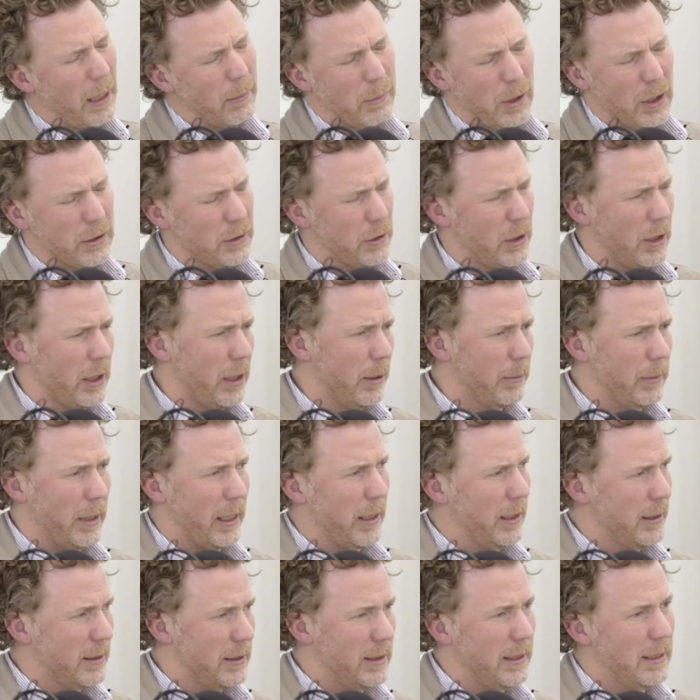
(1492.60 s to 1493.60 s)
I'm not talking
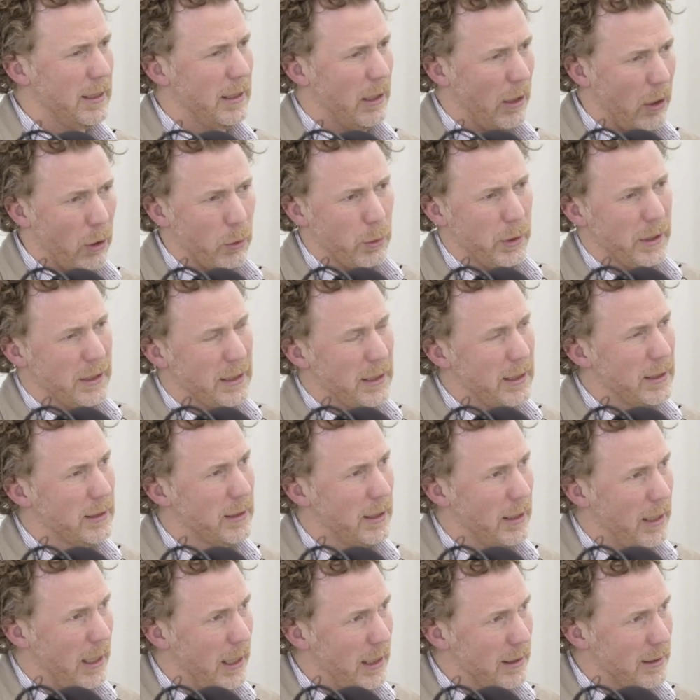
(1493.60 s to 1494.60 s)
about it's always
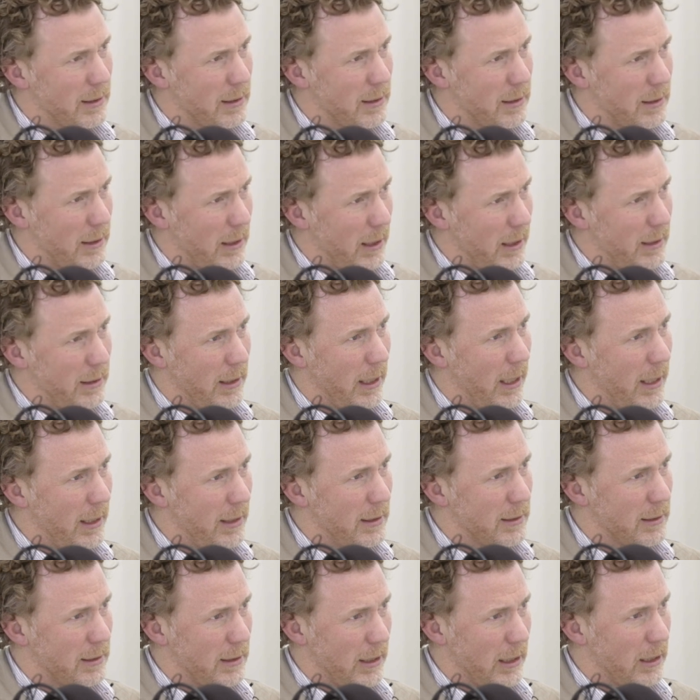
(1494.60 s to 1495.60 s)
easy in
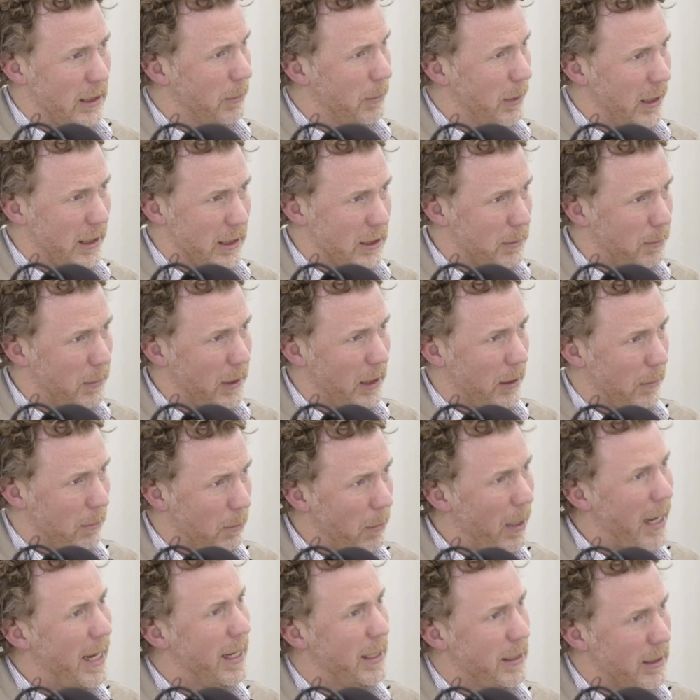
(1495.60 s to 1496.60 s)
hindsight, but it's been a
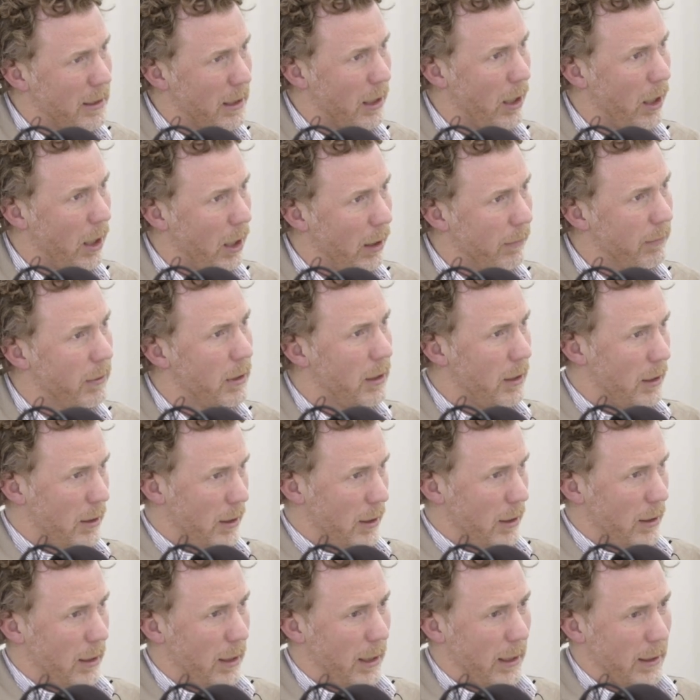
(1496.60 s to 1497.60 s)
mania of,
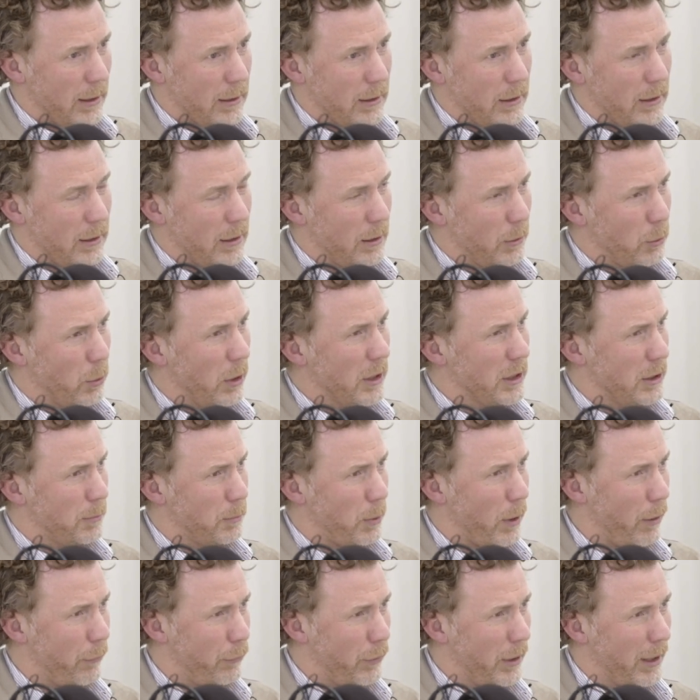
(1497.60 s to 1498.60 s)
like, the ones
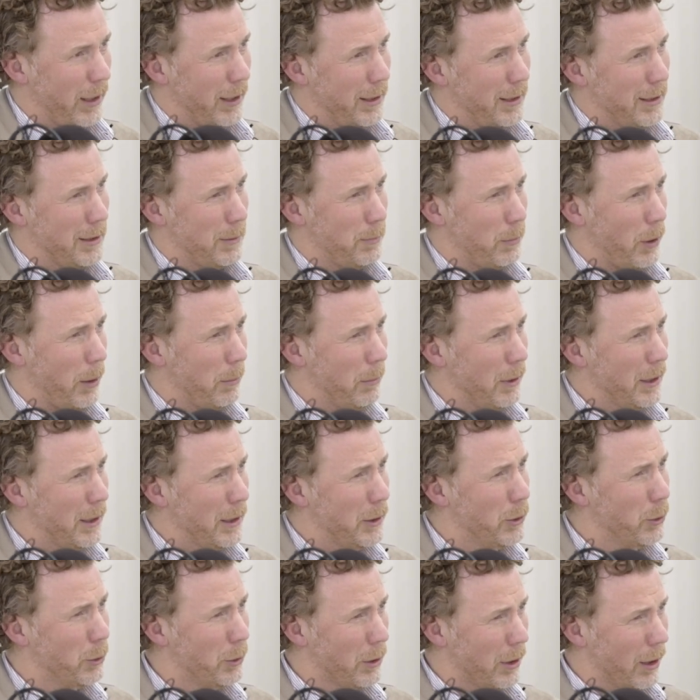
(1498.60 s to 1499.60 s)
profiting it is probably
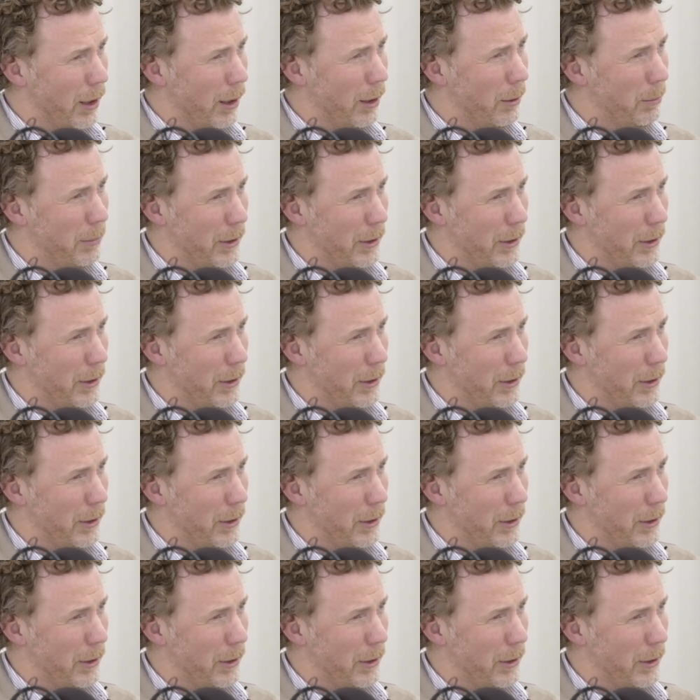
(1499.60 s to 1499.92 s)
Google,